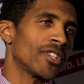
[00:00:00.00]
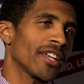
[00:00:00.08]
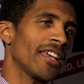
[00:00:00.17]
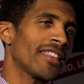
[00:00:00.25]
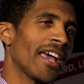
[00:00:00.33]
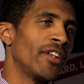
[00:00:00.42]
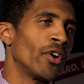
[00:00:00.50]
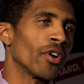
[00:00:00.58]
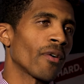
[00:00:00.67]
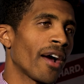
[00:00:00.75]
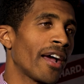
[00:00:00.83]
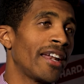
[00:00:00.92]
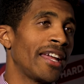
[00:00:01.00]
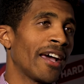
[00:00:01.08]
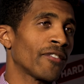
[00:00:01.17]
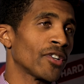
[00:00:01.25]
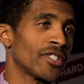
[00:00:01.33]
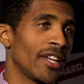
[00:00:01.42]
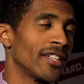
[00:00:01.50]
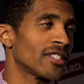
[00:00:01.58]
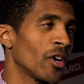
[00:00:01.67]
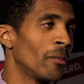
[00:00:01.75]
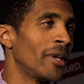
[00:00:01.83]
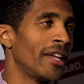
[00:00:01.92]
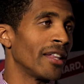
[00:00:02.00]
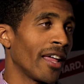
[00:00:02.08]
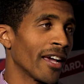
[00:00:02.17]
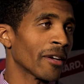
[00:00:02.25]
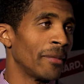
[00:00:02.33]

to get that notoriety after seeing so many like